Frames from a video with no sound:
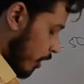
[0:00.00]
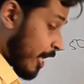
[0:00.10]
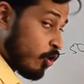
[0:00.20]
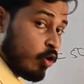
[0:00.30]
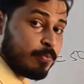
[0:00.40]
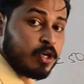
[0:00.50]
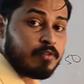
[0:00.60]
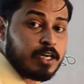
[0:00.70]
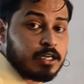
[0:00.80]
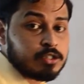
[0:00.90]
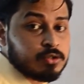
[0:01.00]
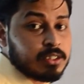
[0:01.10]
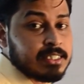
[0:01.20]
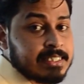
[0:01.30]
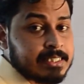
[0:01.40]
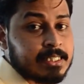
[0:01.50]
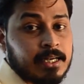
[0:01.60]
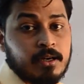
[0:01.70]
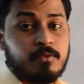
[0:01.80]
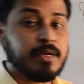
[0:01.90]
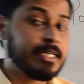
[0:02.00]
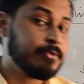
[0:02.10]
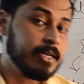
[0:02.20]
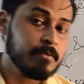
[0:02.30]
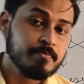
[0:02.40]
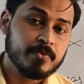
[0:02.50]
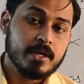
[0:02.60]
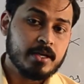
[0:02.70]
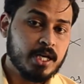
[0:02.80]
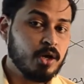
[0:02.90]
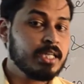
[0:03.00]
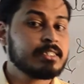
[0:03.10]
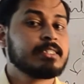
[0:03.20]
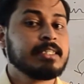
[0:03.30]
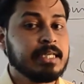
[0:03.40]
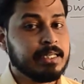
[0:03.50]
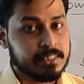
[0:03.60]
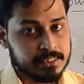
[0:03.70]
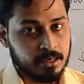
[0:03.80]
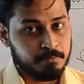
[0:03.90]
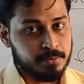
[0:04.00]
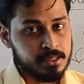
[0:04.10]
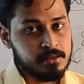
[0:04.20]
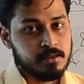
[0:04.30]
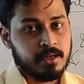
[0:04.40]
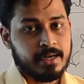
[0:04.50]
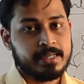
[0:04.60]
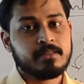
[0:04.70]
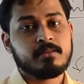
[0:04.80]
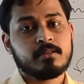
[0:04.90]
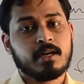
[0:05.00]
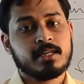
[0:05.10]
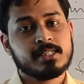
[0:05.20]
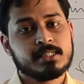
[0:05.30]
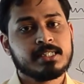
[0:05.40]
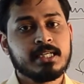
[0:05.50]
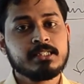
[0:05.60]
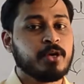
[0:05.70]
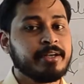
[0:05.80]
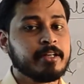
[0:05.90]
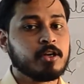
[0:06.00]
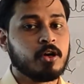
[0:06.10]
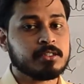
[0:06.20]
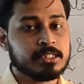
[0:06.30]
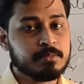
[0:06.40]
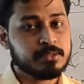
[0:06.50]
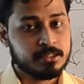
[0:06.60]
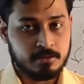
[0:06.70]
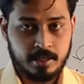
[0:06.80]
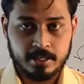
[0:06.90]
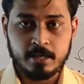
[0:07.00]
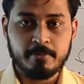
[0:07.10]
I hope you have understood this very well. Now let's see an example and understand pointer concepts little